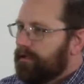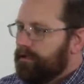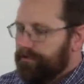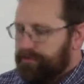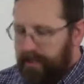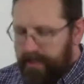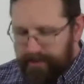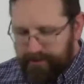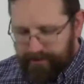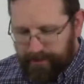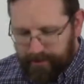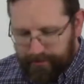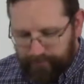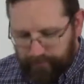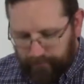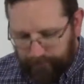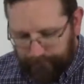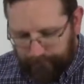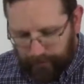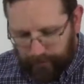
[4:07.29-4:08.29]
Jesus
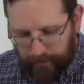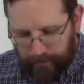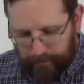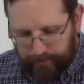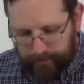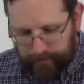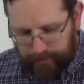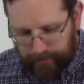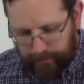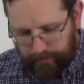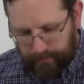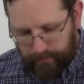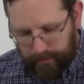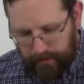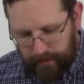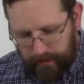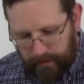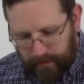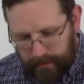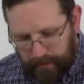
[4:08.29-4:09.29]
referred
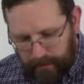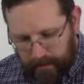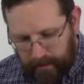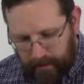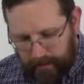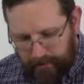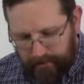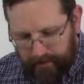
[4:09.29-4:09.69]
to uh,